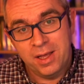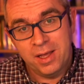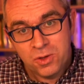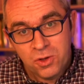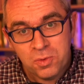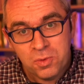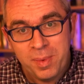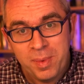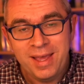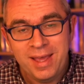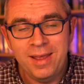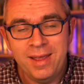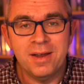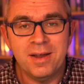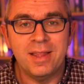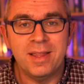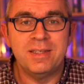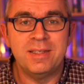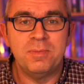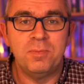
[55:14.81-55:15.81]
you may hear
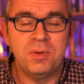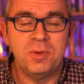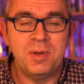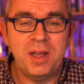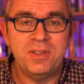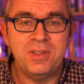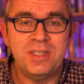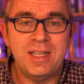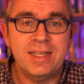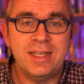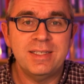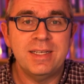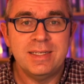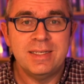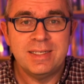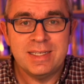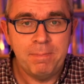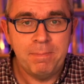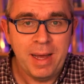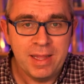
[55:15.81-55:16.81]
this pronounced as
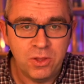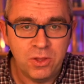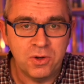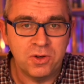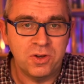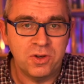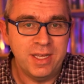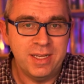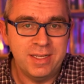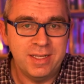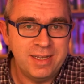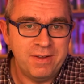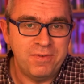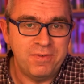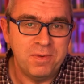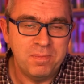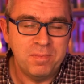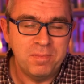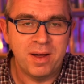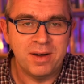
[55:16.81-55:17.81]
zapato in
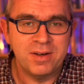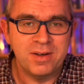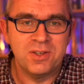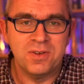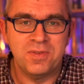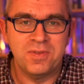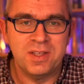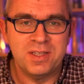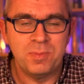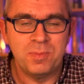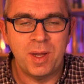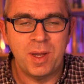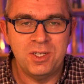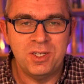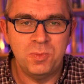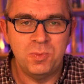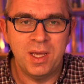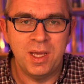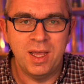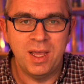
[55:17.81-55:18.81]
different parts of the
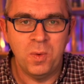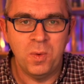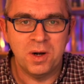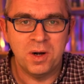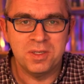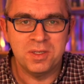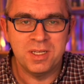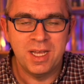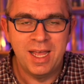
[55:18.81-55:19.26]
Spanish-speaking world.